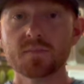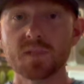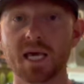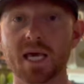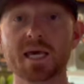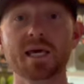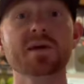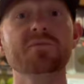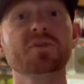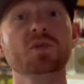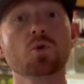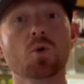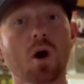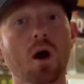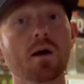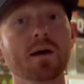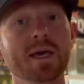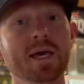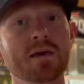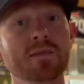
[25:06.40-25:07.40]
If you
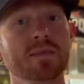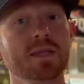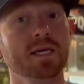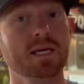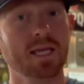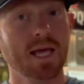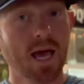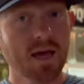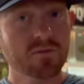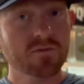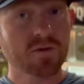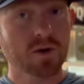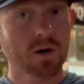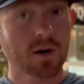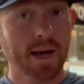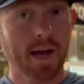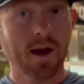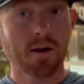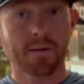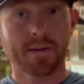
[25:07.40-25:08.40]
are in the Denver
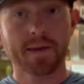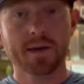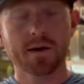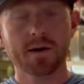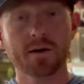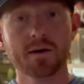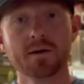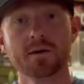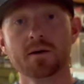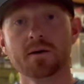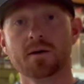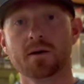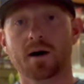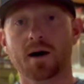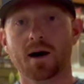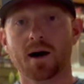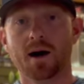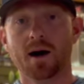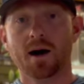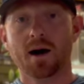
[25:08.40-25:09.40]
area,
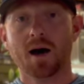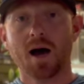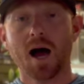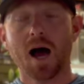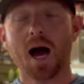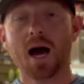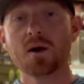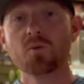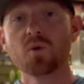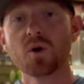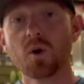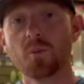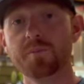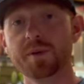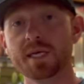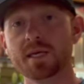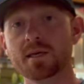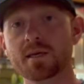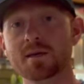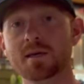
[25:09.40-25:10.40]
I will
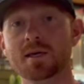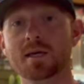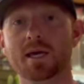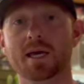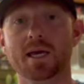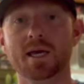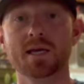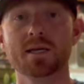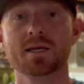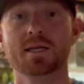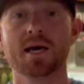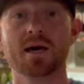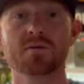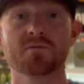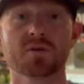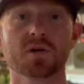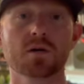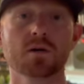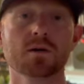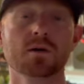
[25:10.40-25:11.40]
be in
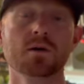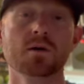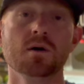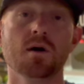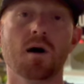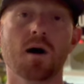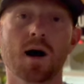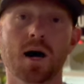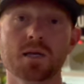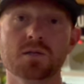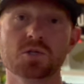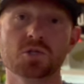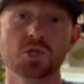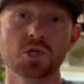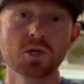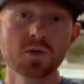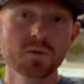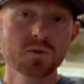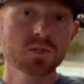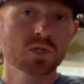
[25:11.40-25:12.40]
Denver on
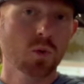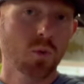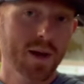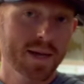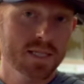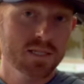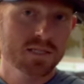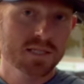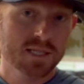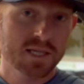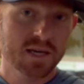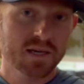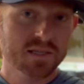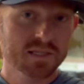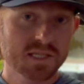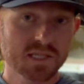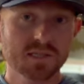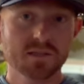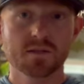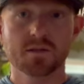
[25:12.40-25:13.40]
June
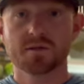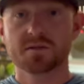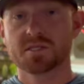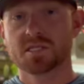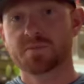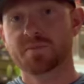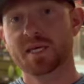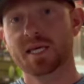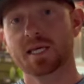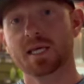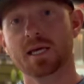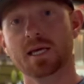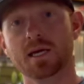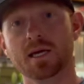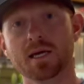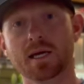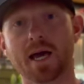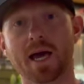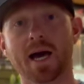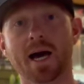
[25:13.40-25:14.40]
26th
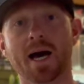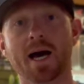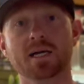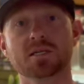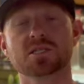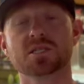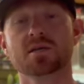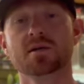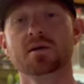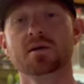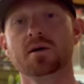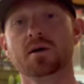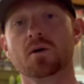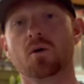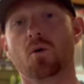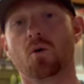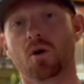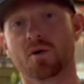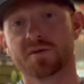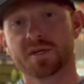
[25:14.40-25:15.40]
speaking at
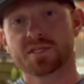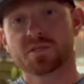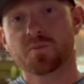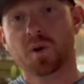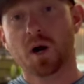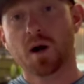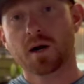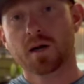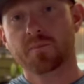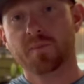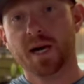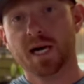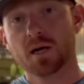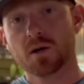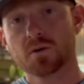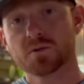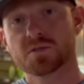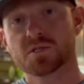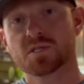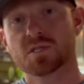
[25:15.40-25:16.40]
Orvis Park
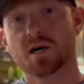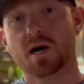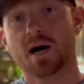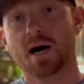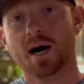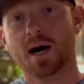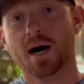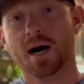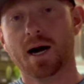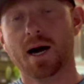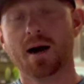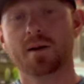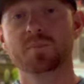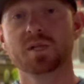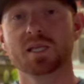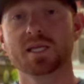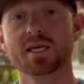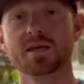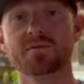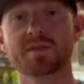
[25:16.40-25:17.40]
Meadows. I
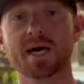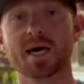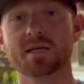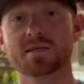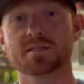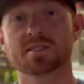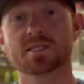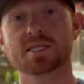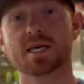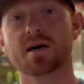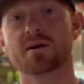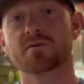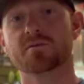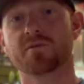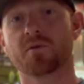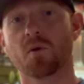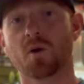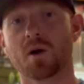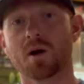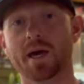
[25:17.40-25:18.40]
believe that is set
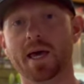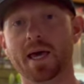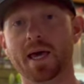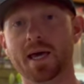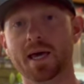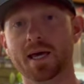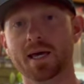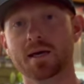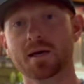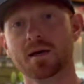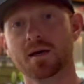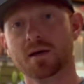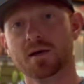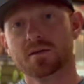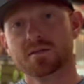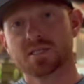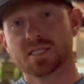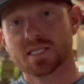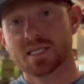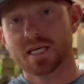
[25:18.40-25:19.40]
for a
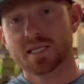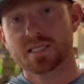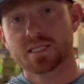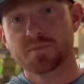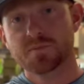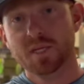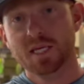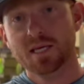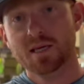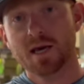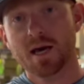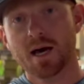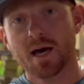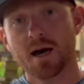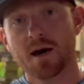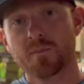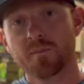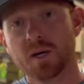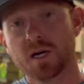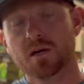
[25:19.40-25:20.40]
6
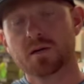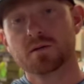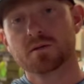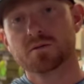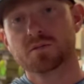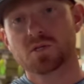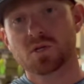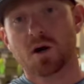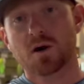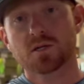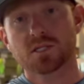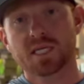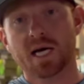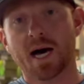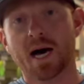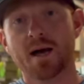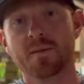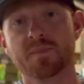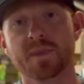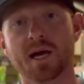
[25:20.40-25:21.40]
p.m. start
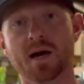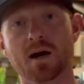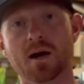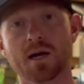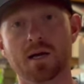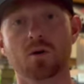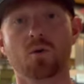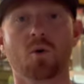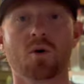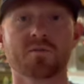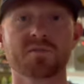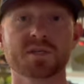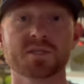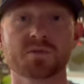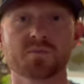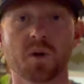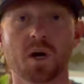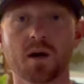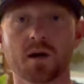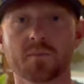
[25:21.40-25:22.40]
time there at Orvis
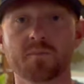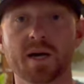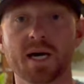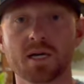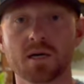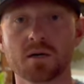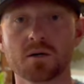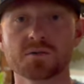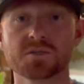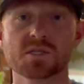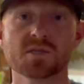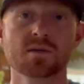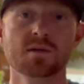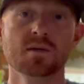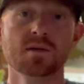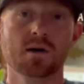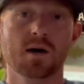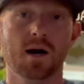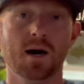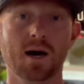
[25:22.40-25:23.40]
Park Meadows.
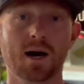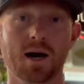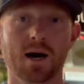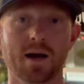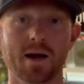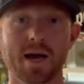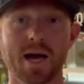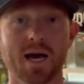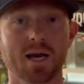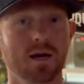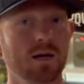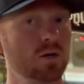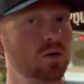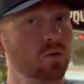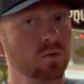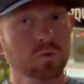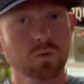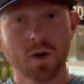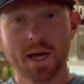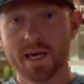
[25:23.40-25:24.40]
Had a
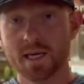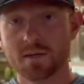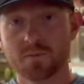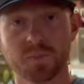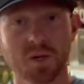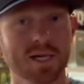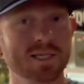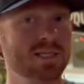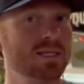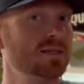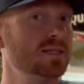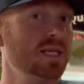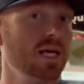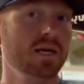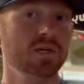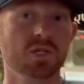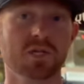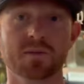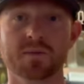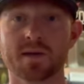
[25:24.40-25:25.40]
great
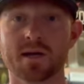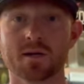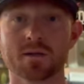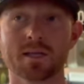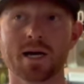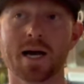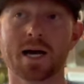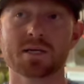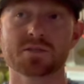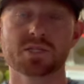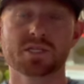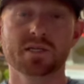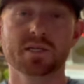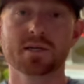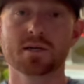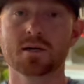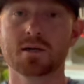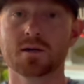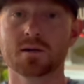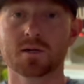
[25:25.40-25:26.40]
presentation there last
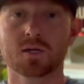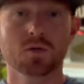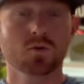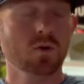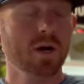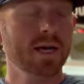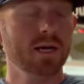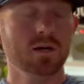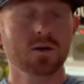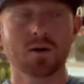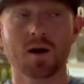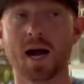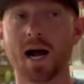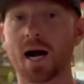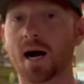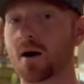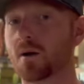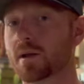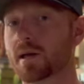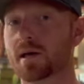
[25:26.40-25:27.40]
year, great
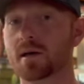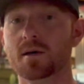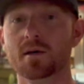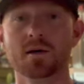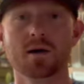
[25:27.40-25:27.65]
crowd.